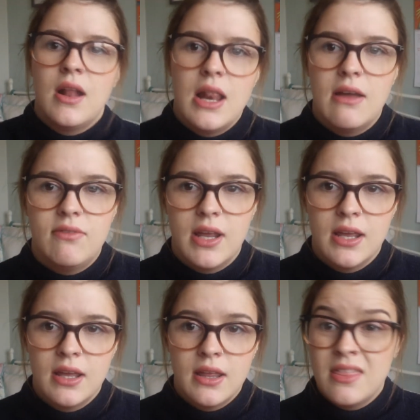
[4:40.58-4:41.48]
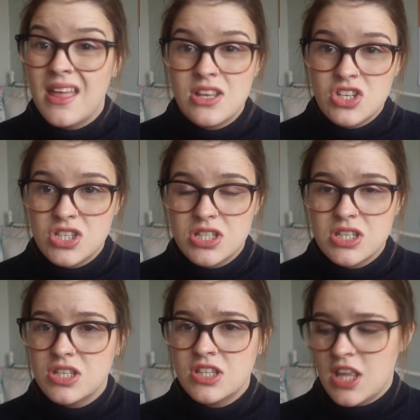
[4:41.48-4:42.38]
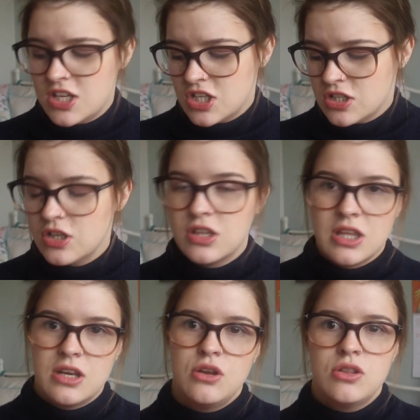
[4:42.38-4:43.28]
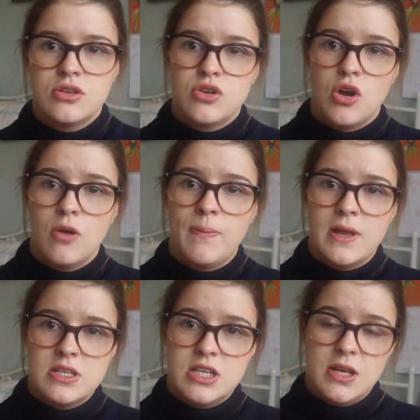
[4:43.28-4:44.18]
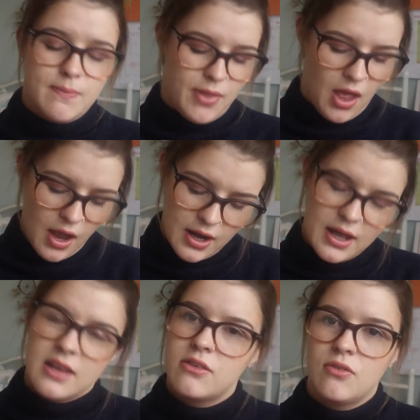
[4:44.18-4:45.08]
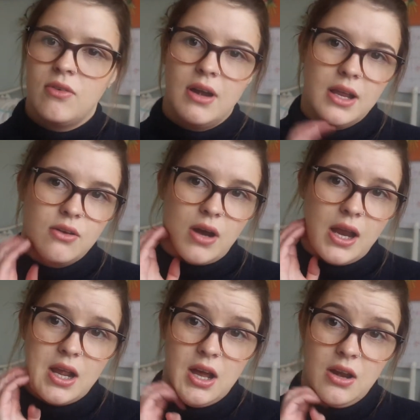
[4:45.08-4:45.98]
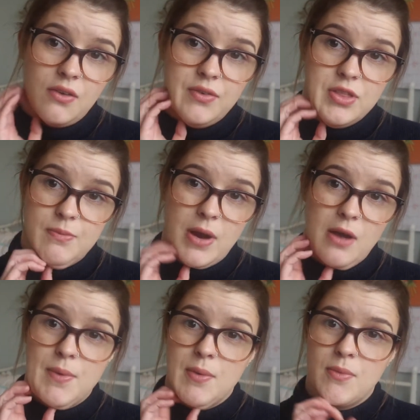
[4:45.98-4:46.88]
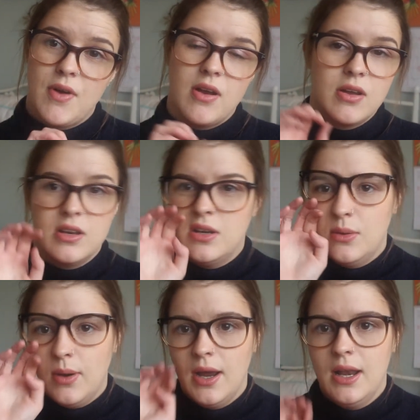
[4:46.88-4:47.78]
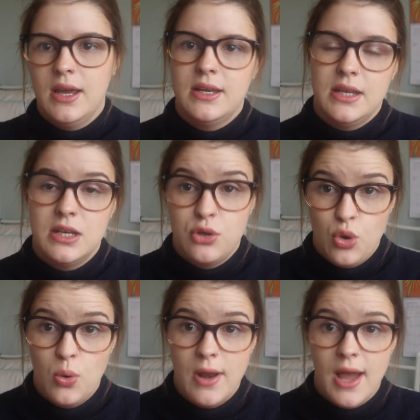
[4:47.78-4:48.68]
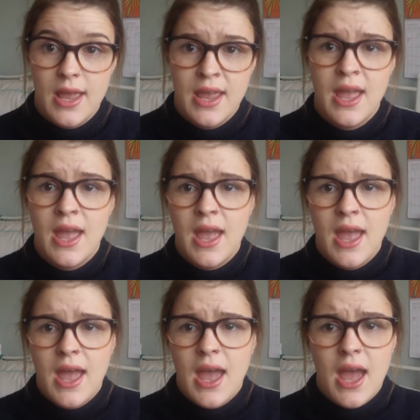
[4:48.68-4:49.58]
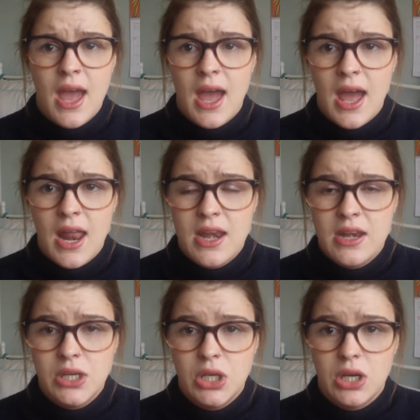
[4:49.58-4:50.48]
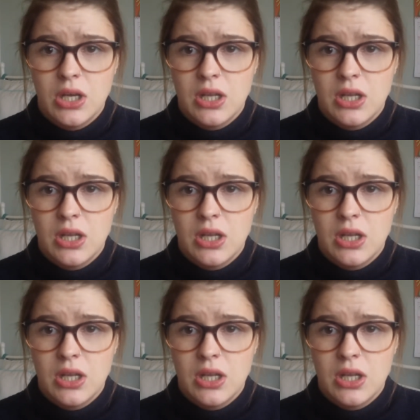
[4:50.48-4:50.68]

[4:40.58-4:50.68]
lovely. They're just good. They do the job. They're cheap. The highlight's a really great colour for the brow bone without looking too highlighty and too light. And